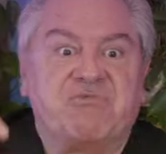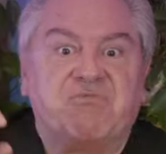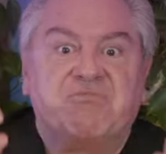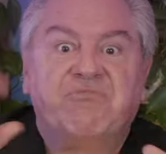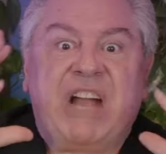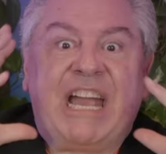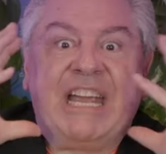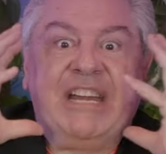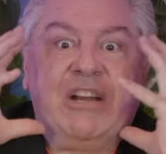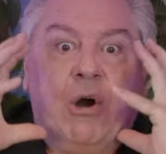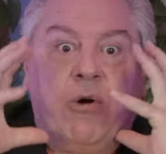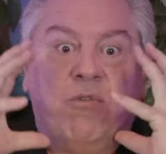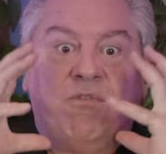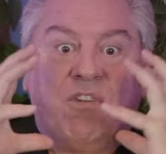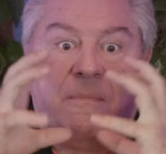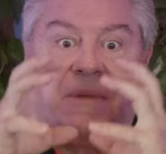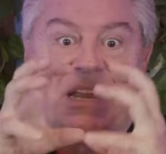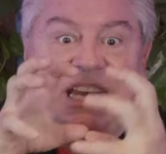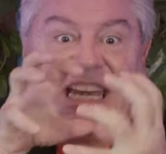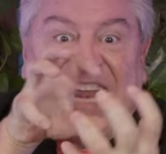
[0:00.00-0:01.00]
right
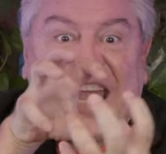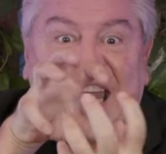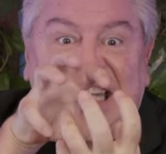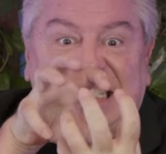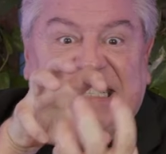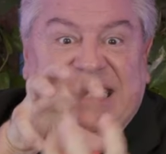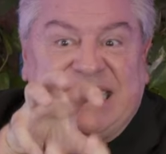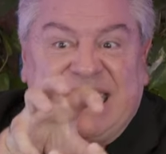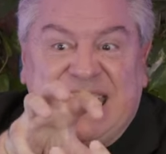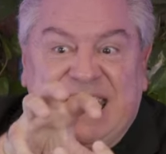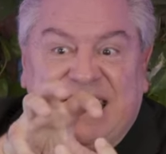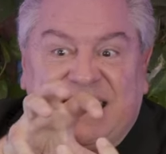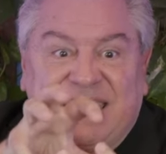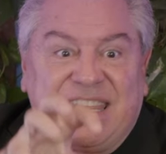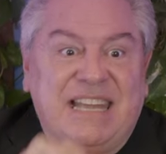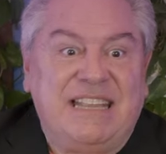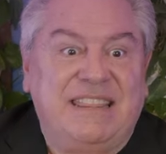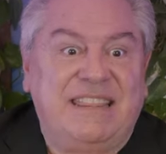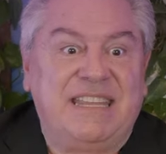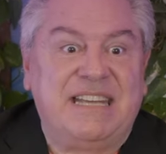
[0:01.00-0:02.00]
over him and it has teeth like